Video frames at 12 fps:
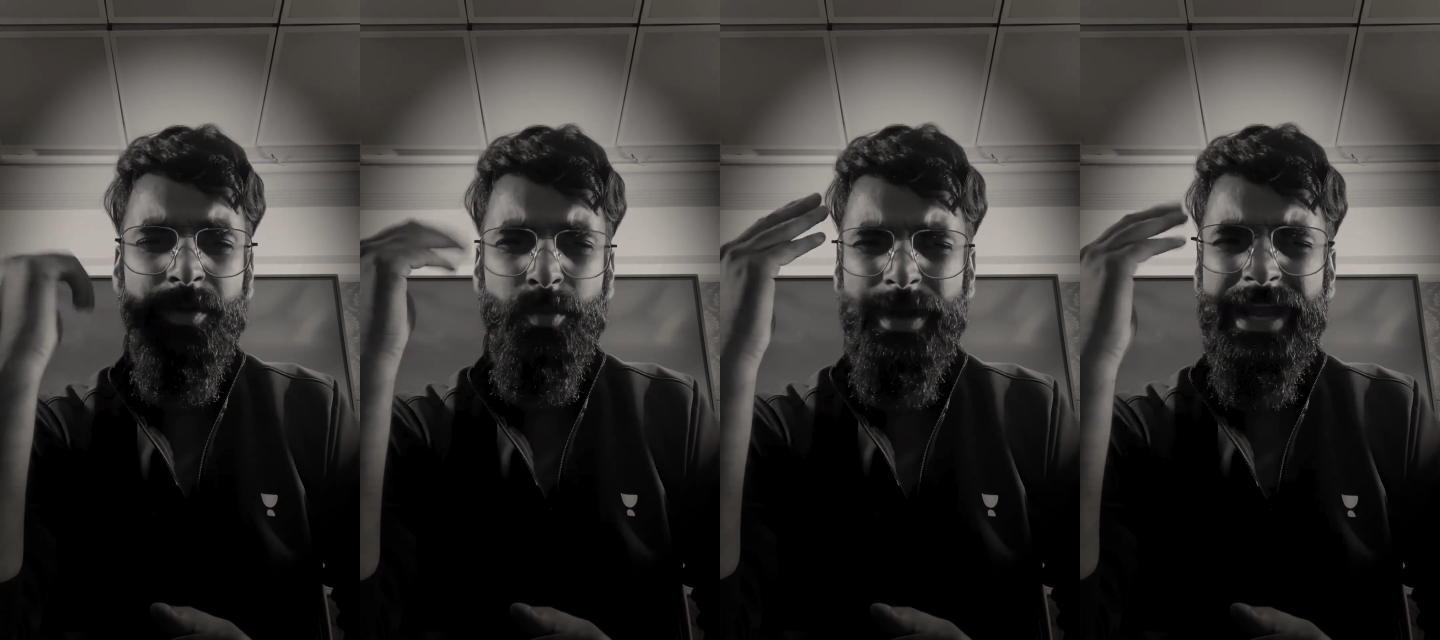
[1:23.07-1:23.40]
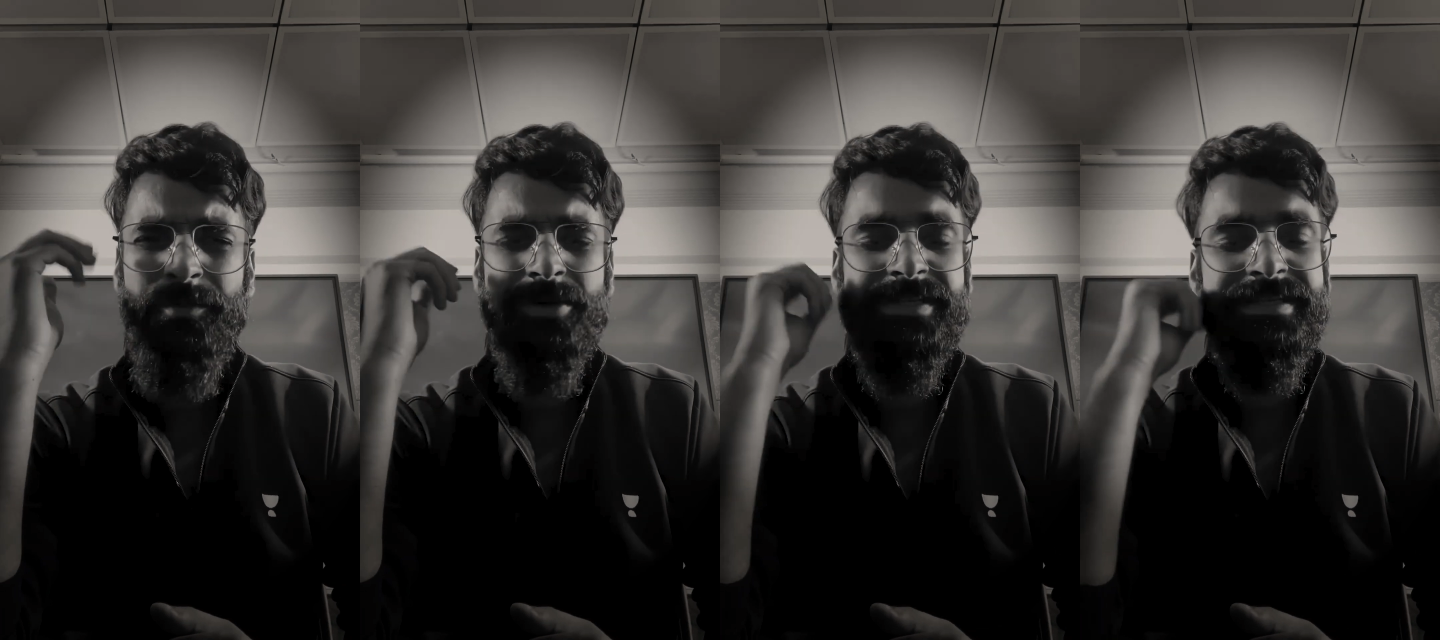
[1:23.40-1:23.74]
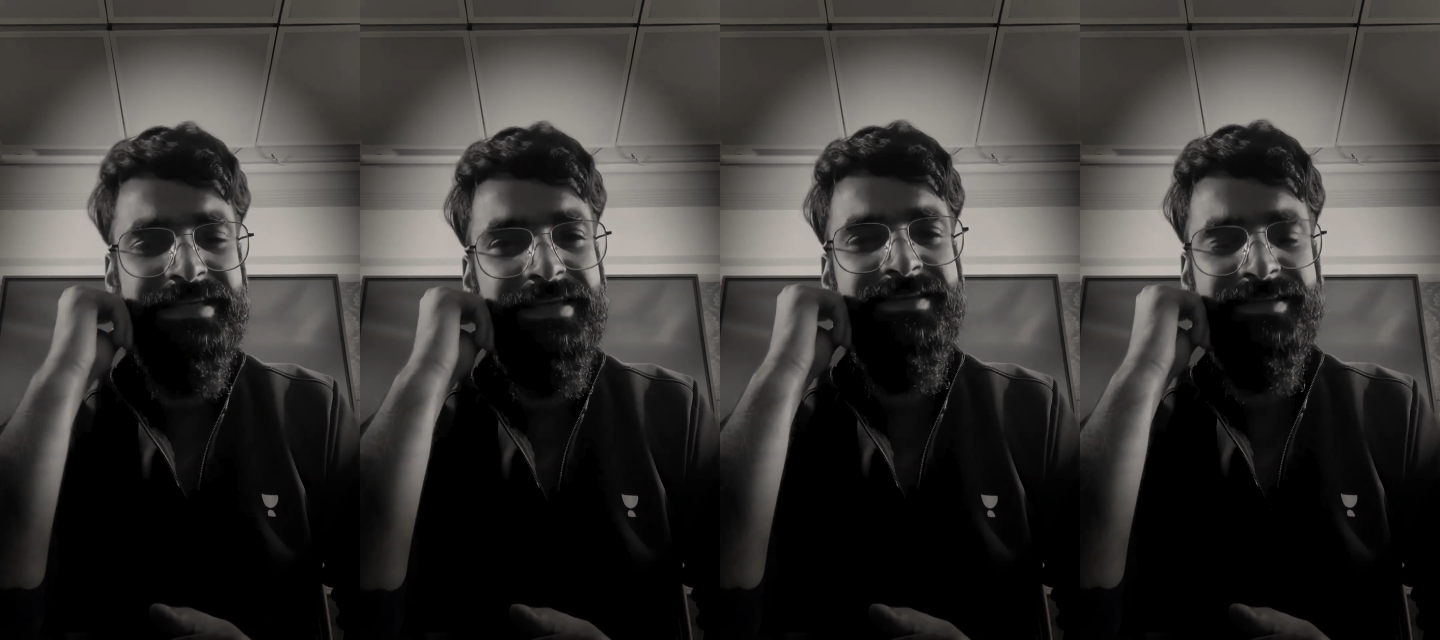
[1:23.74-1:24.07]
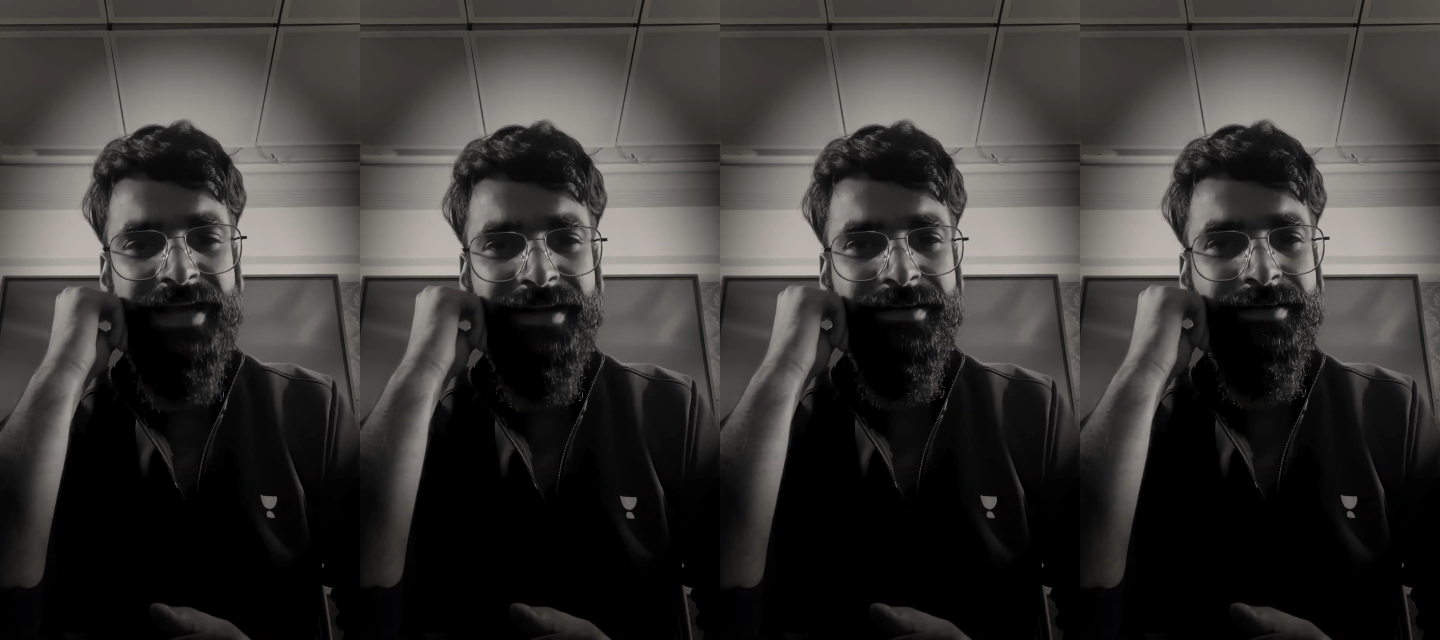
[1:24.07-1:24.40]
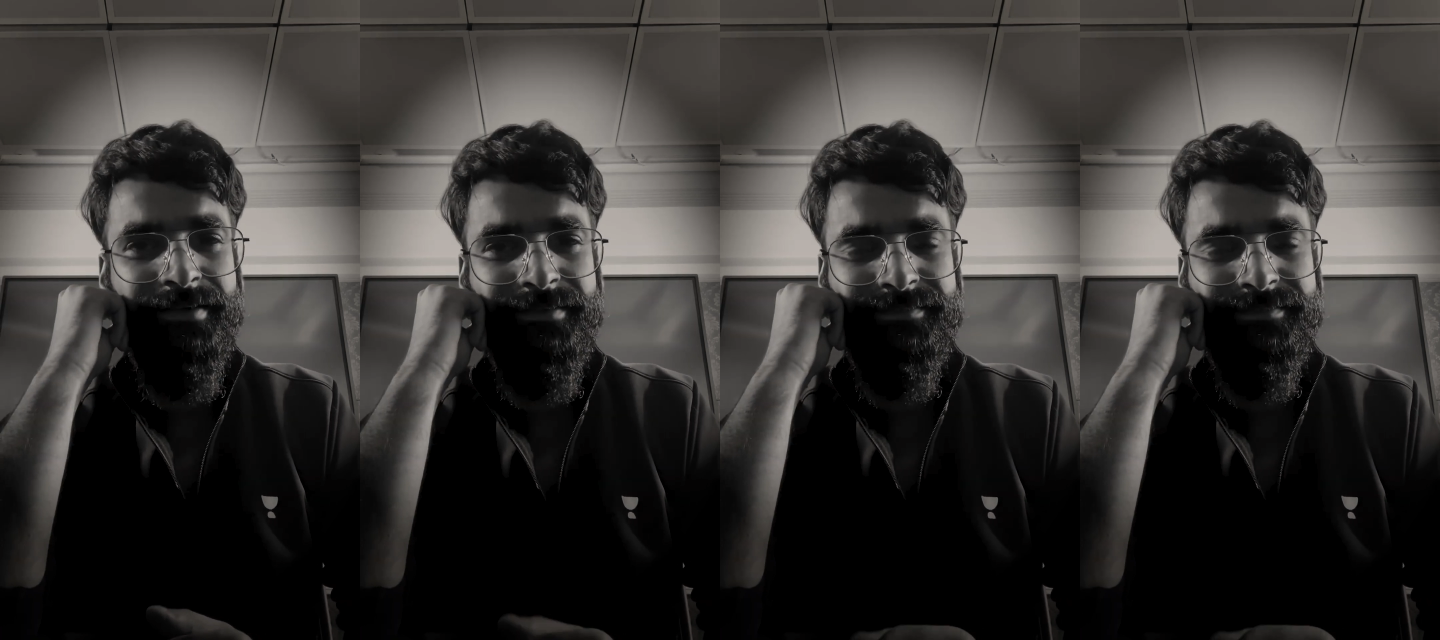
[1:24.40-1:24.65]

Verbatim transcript: when I was in 6th standard.